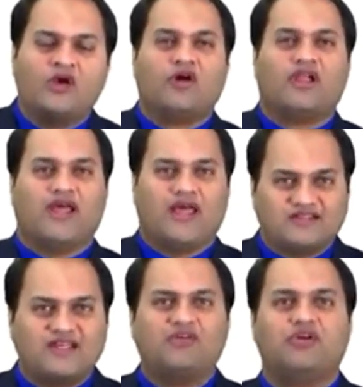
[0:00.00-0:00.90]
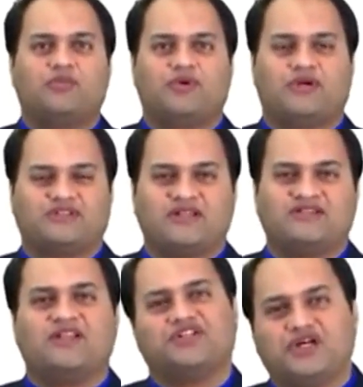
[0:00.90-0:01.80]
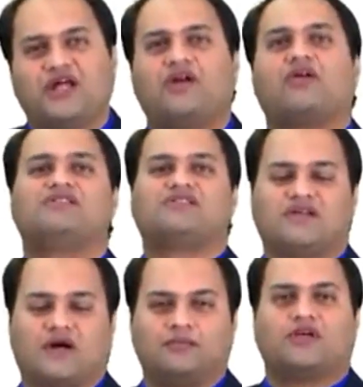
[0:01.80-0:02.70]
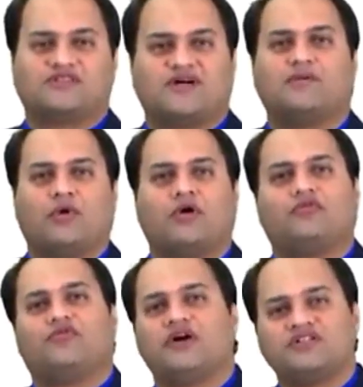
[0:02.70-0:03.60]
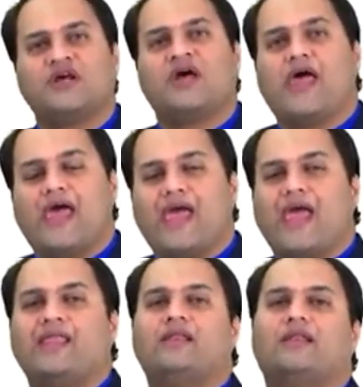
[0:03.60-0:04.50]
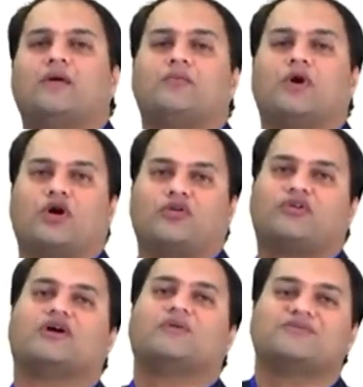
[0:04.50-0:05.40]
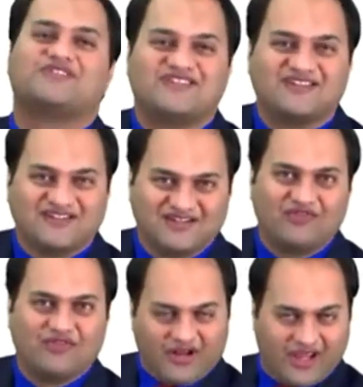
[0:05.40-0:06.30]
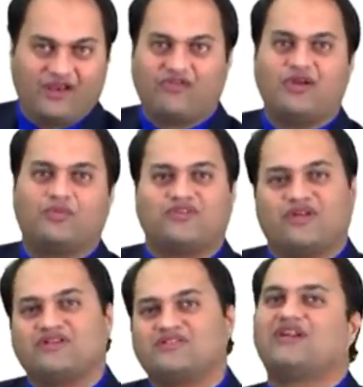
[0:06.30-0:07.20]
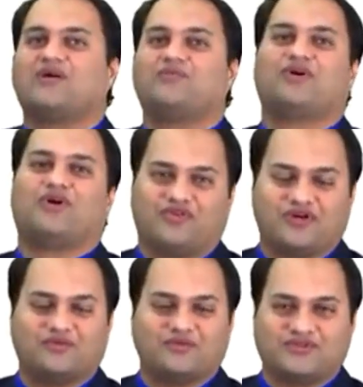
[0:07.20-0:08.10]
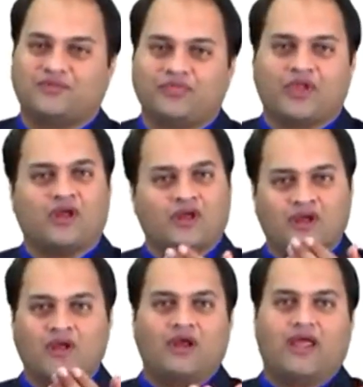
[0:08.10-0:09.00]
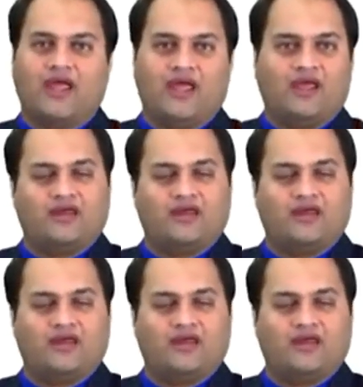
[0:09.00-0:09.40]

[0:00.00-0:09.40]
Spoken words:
where Sn represents the general sum, the sum of first n number of terms, where n represents the number of terms. A